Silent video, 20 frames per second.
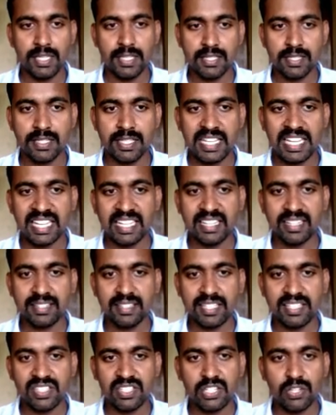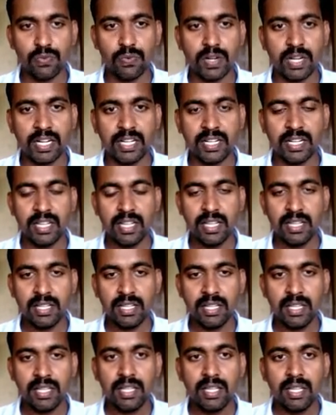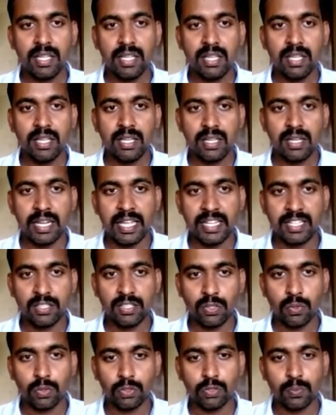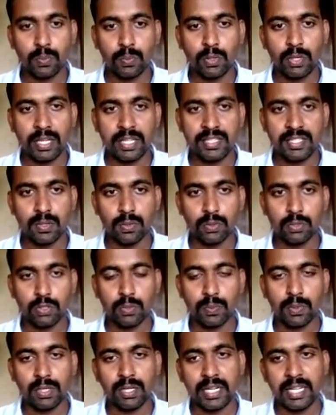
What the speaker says: that is the earth is divided like north pole and south pole,